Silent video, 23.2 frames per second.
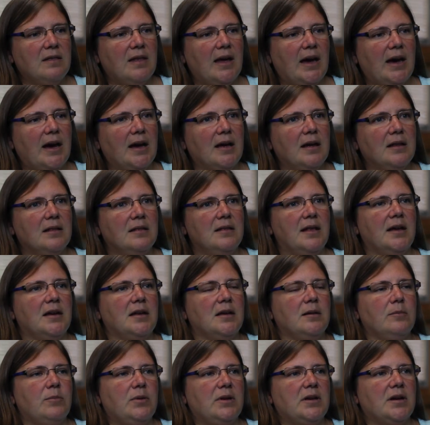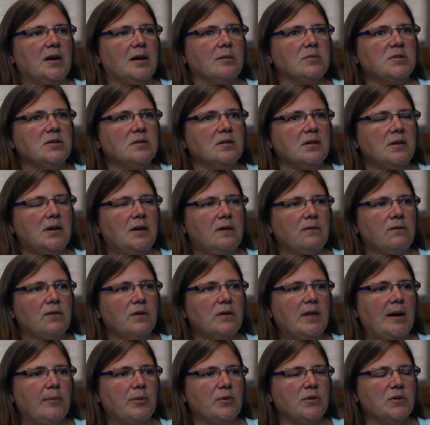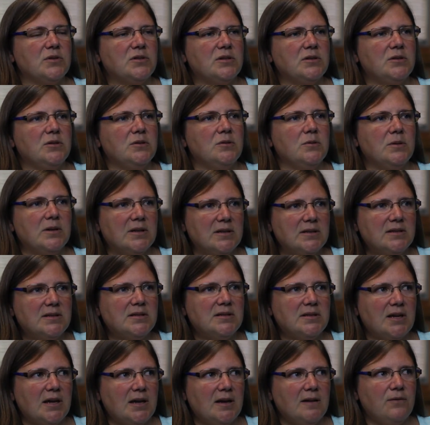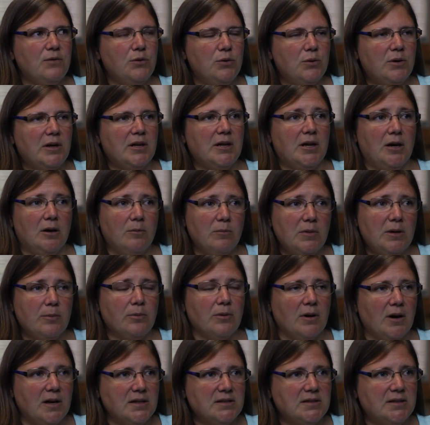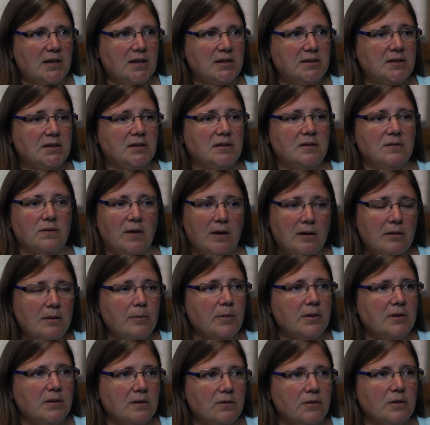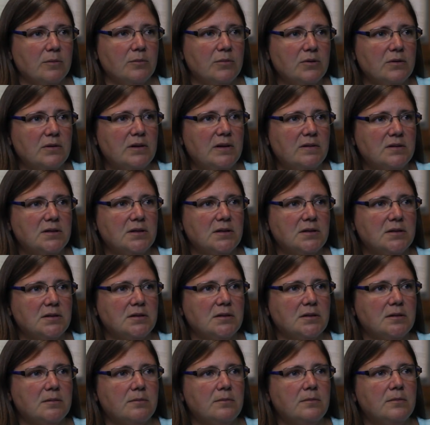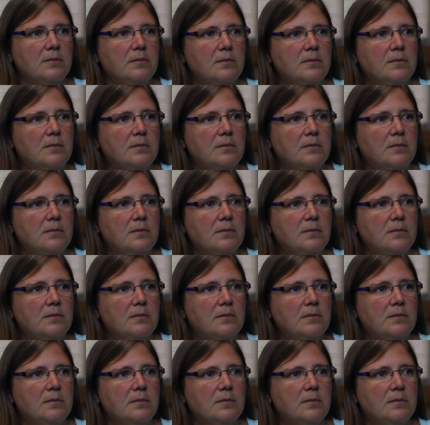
that, then it becomes looking for that person who is safe, who can help me process and develop a different belief system.